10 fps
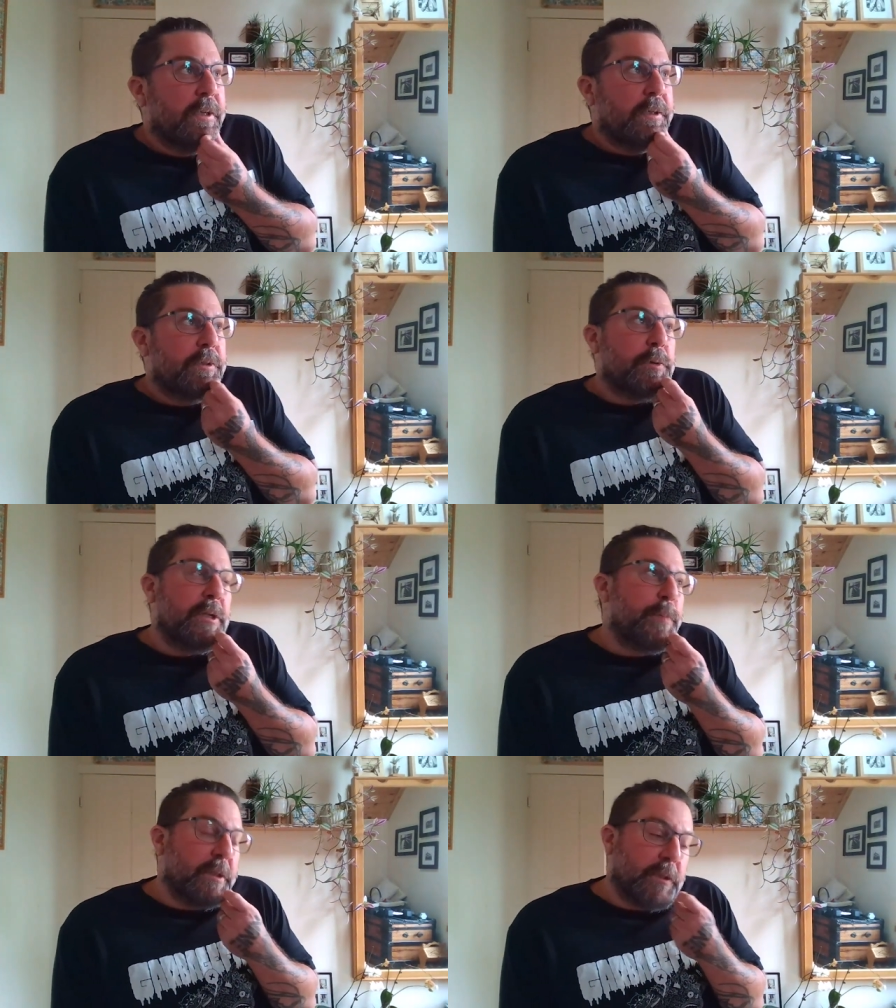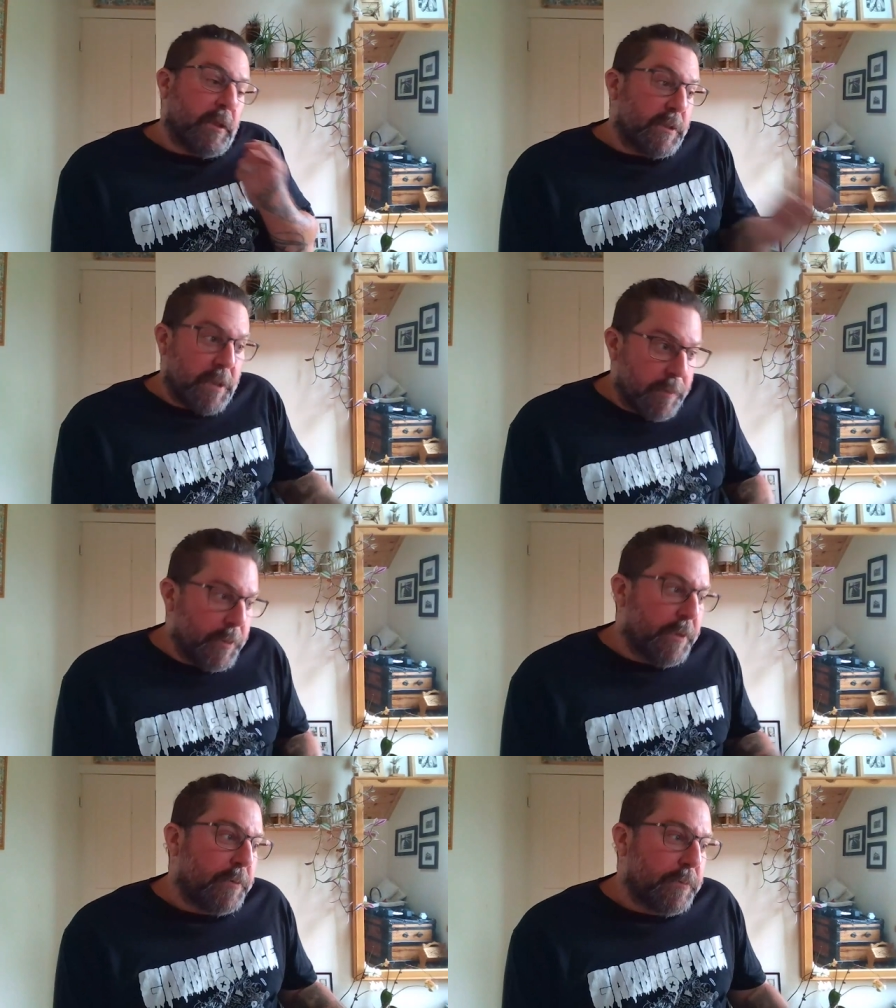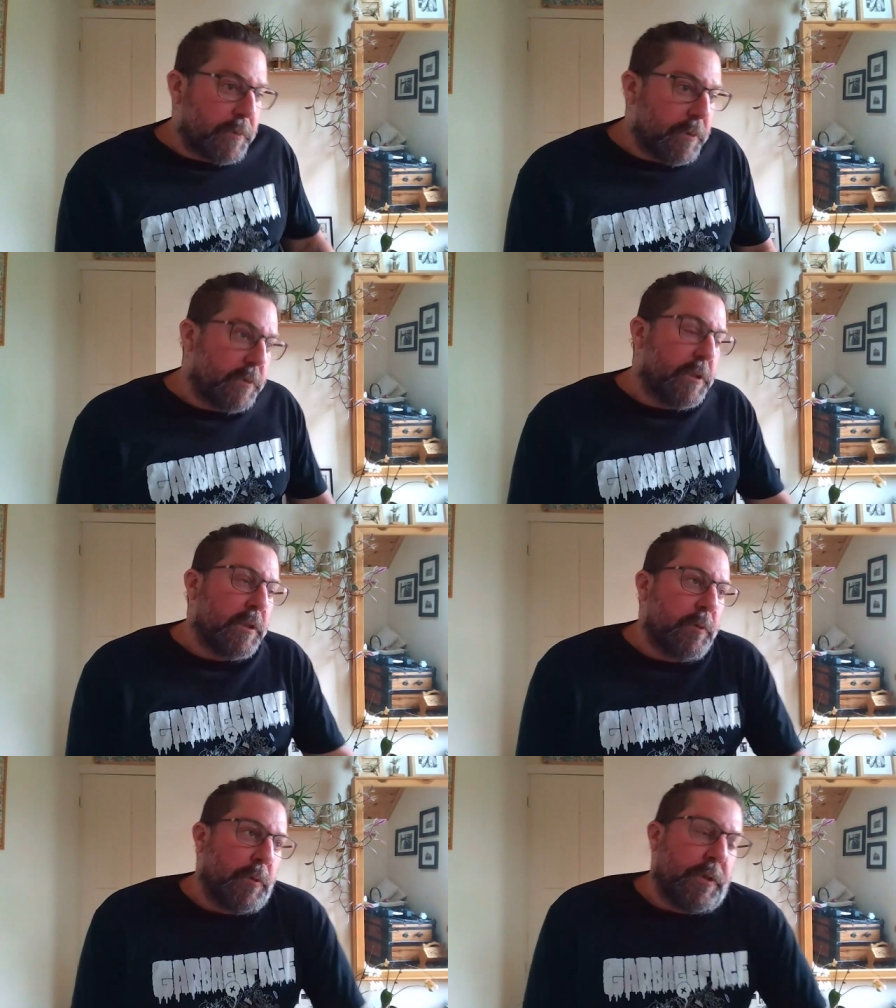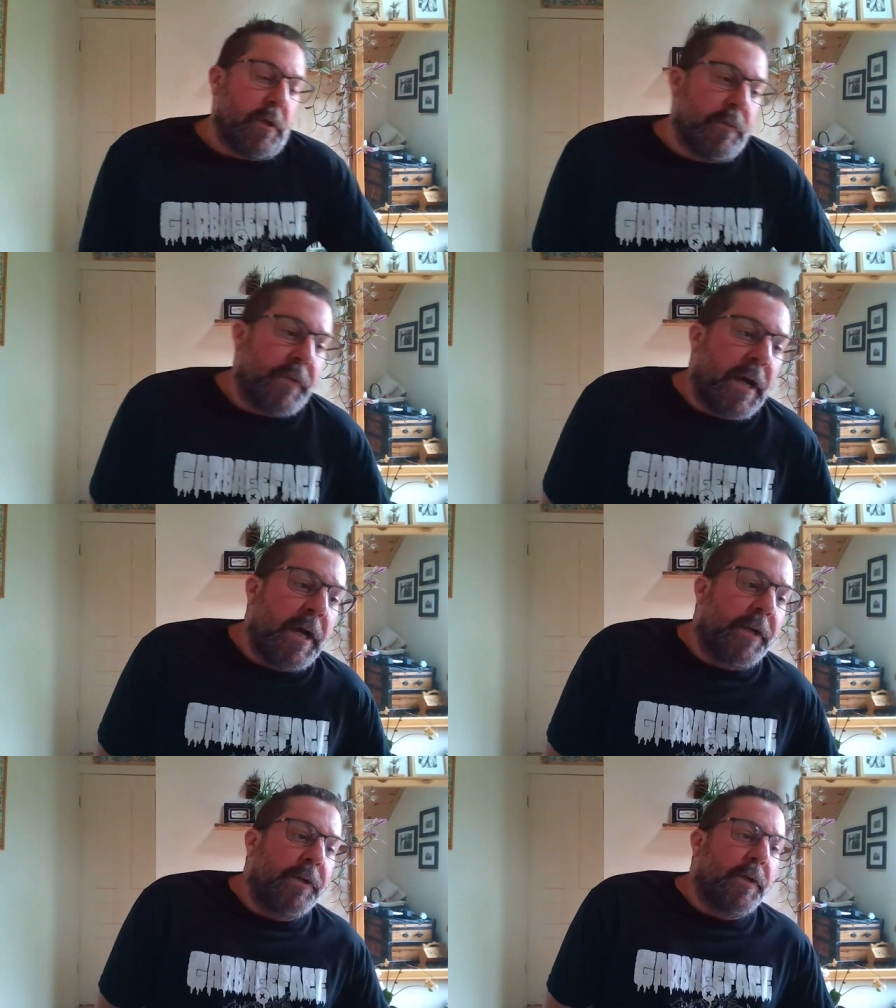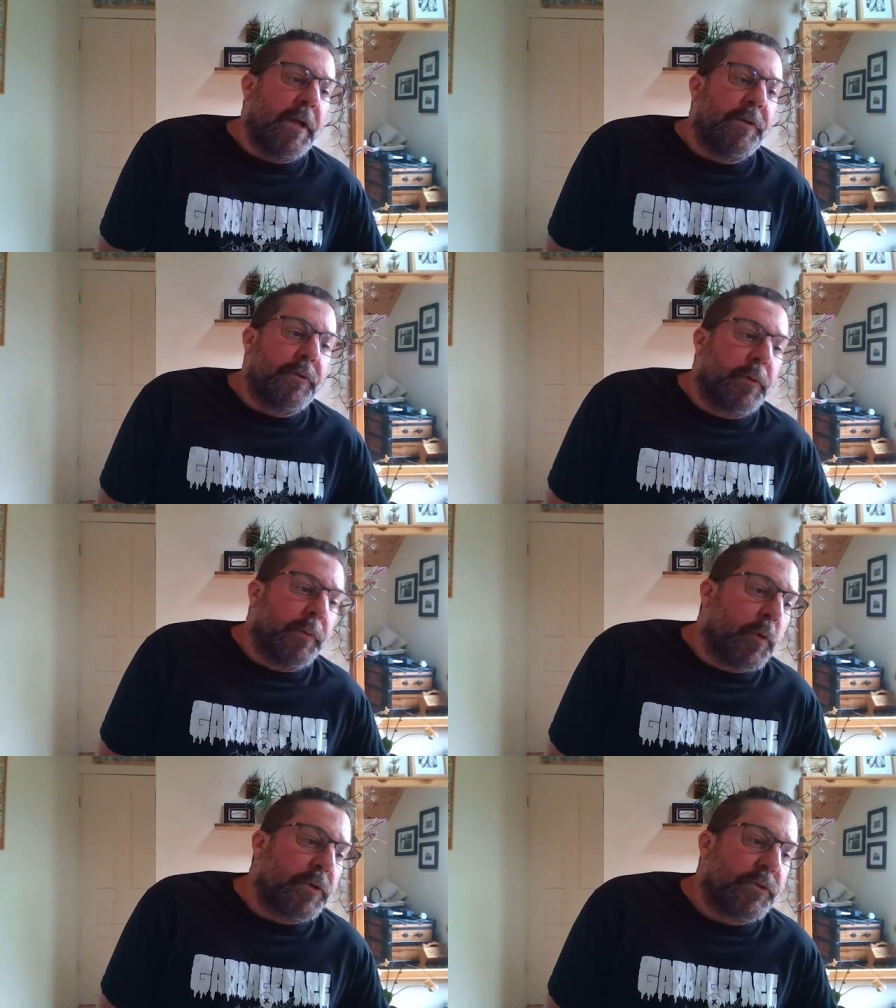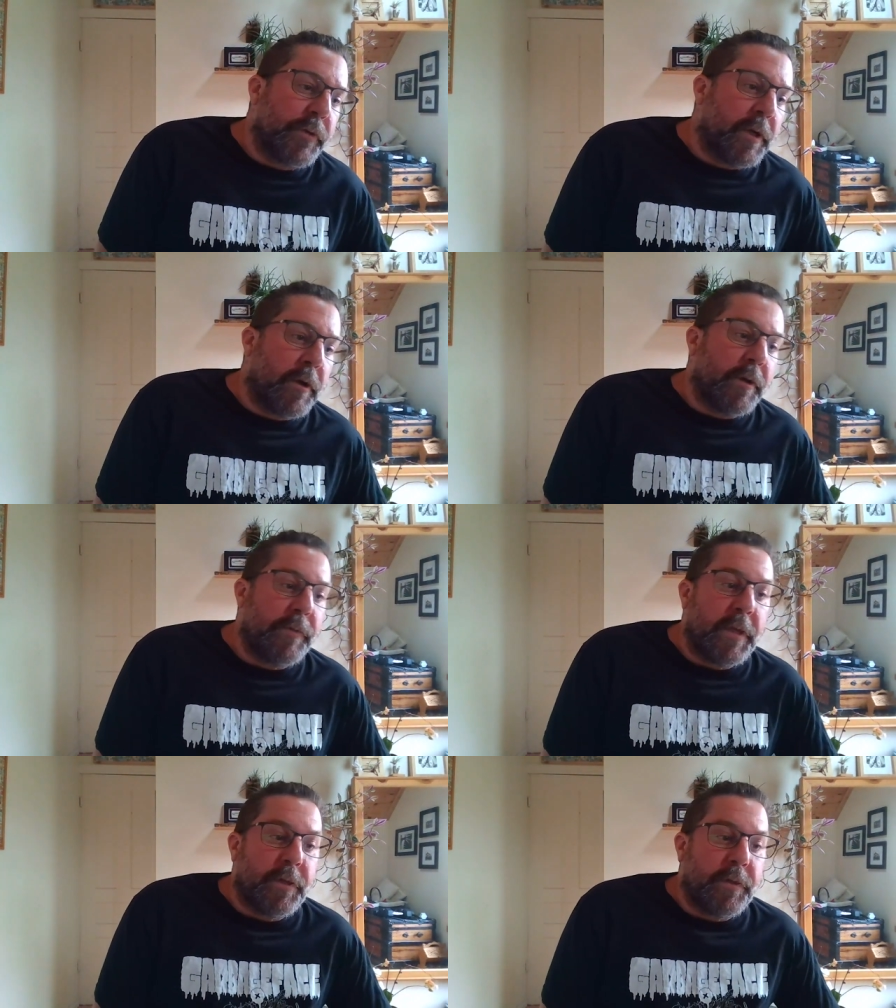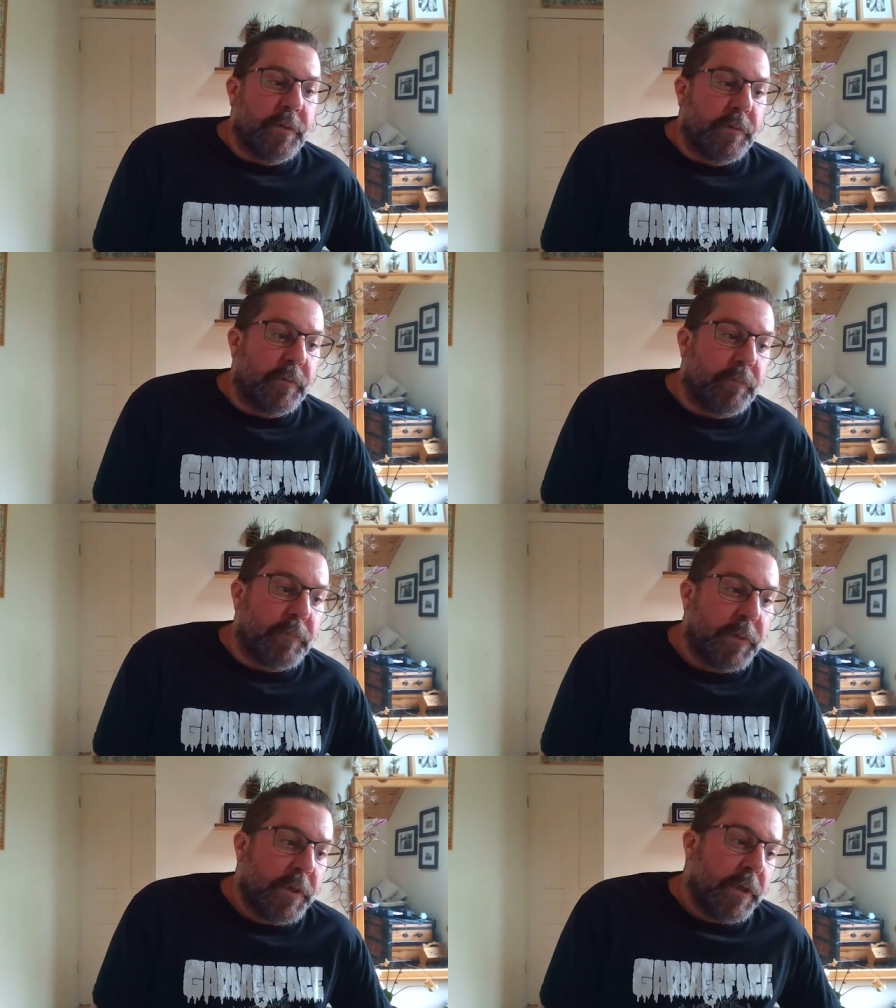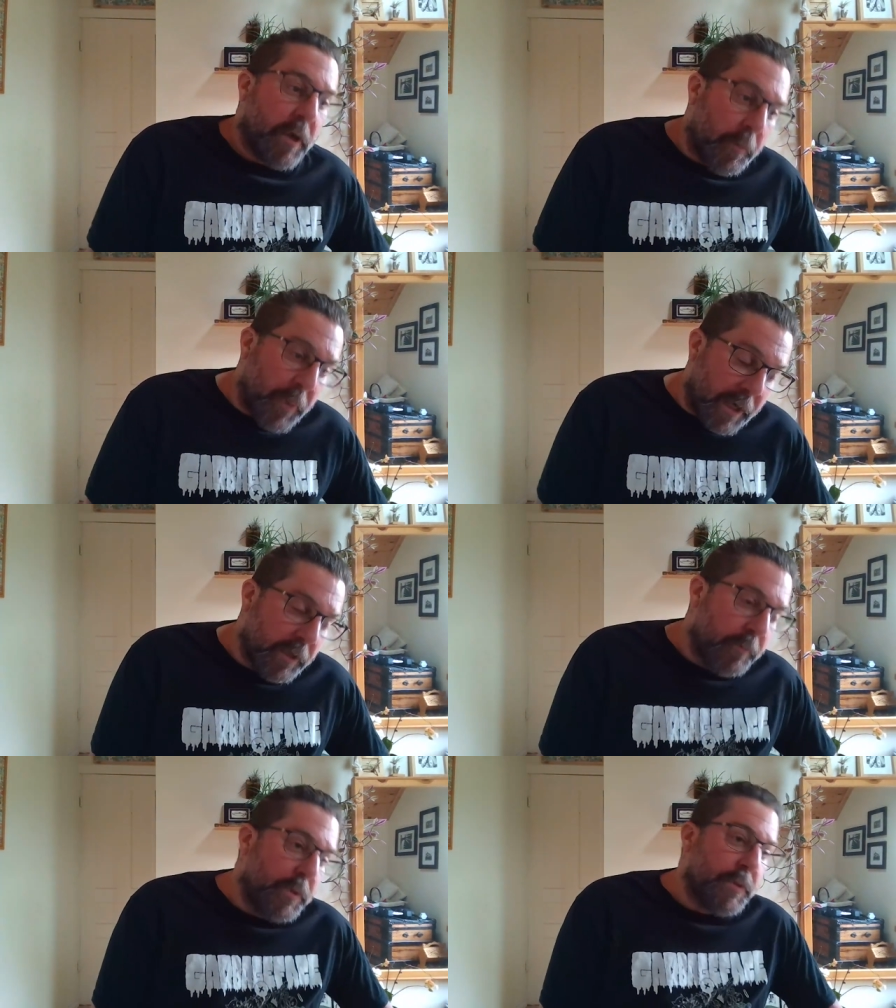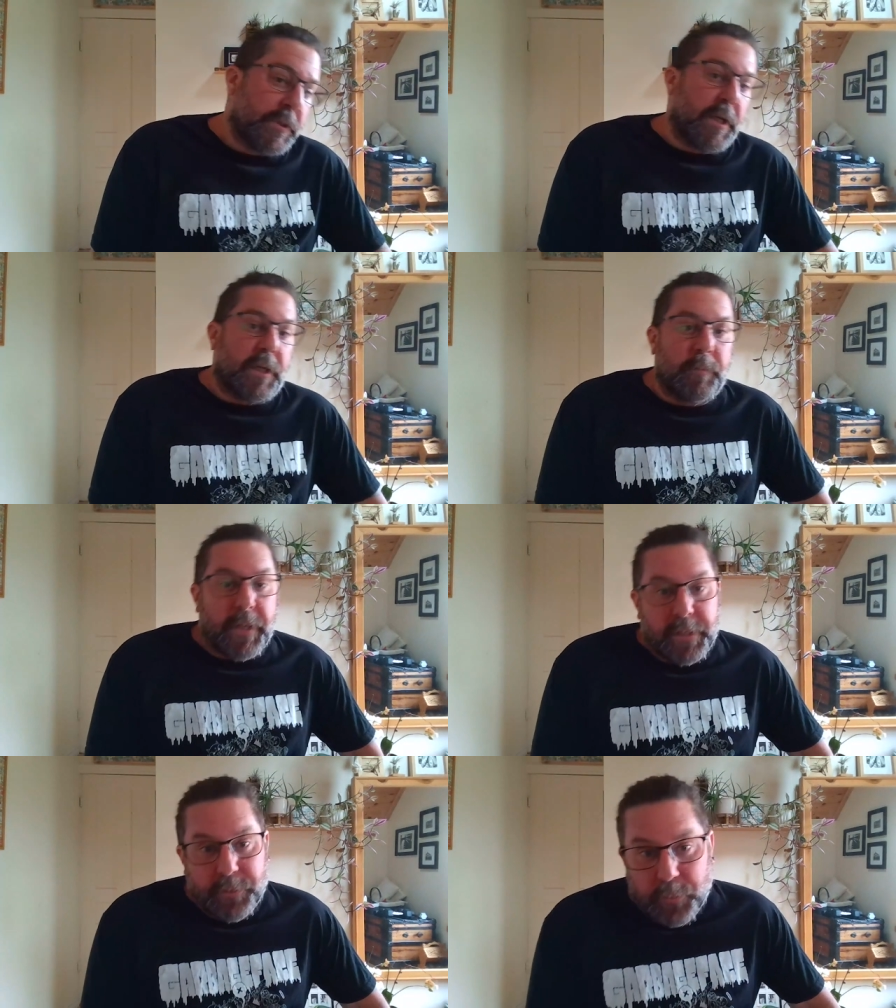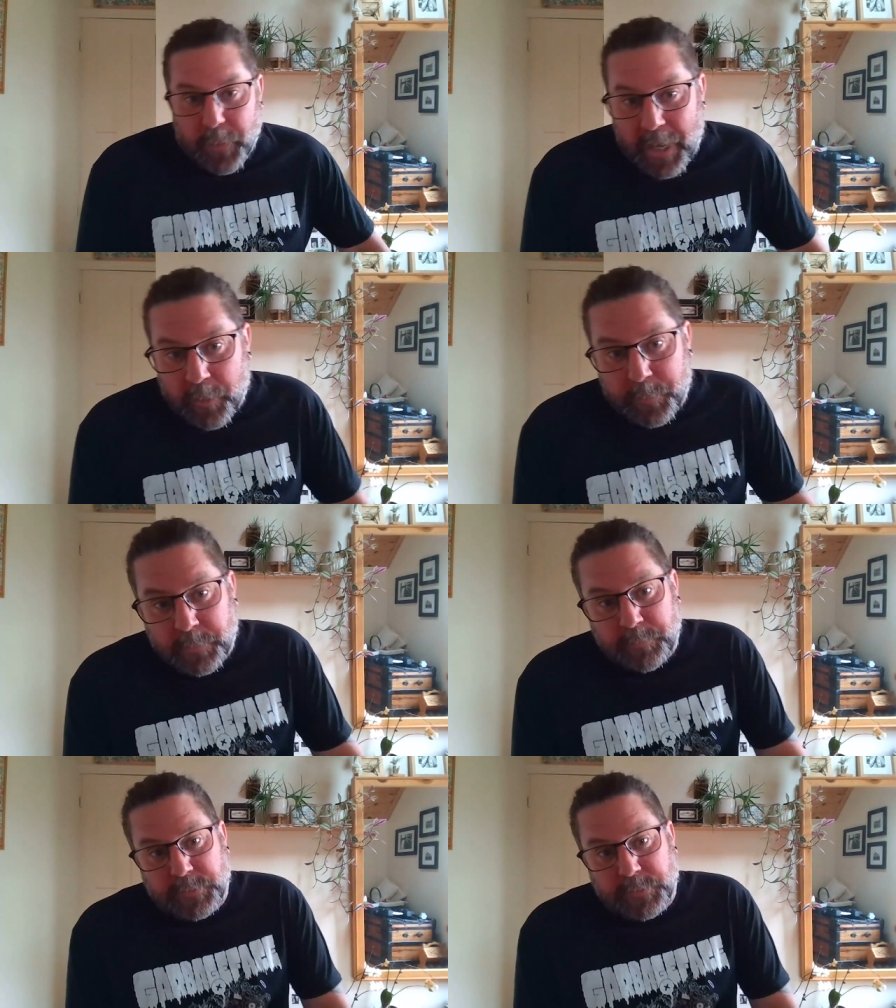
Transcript: So I spent a lot of time, you know, dealing with all of that and, and doing more street art, and then got back into music and made a new album.